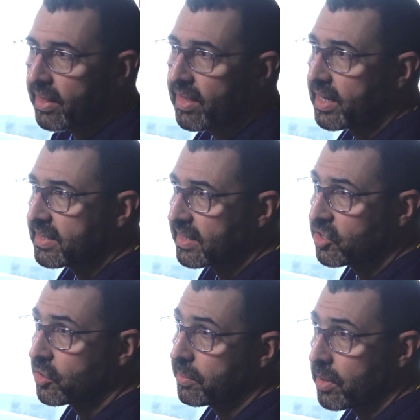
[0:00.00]
And then he
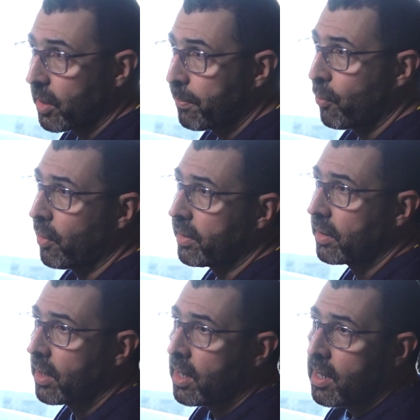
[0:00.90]
says,
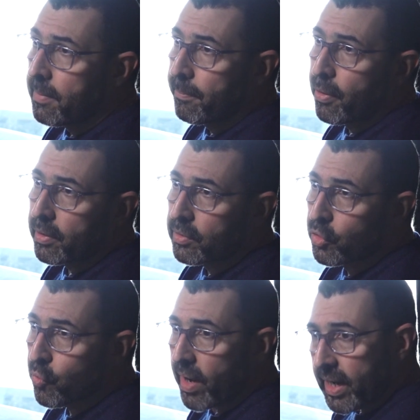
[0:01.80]

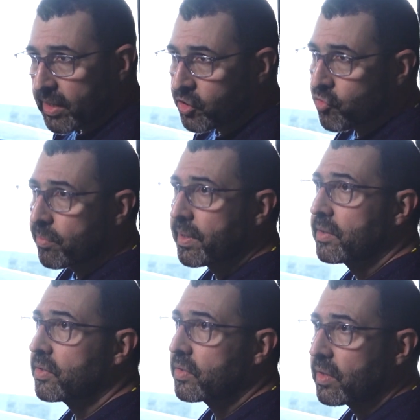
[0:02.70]
put great
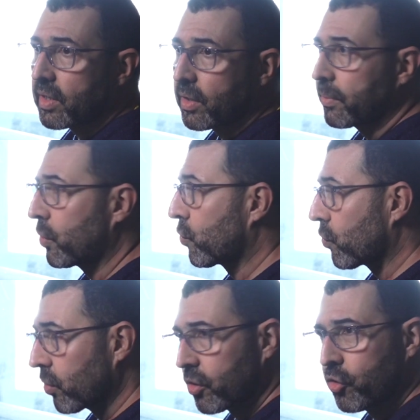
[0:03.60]
instruments in a
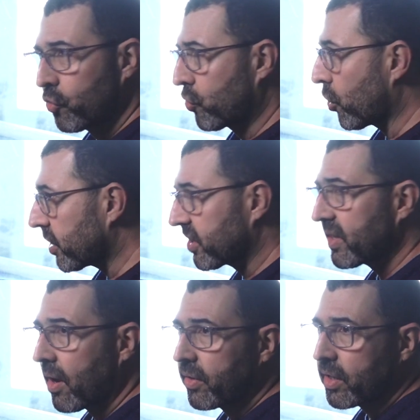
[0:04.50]
good
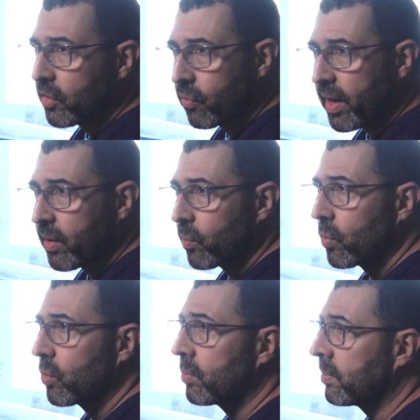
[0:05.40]
sounding, great
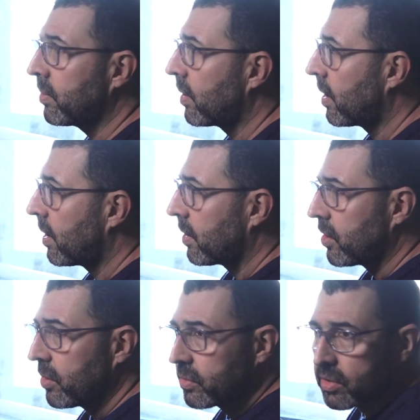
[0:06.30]
room,
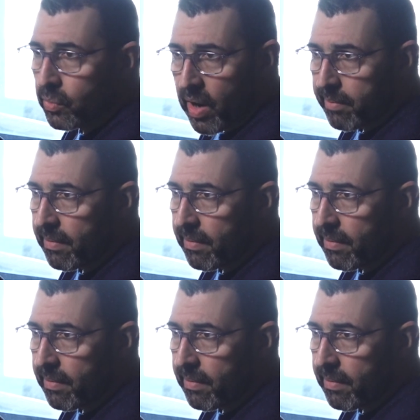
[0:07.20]
use the right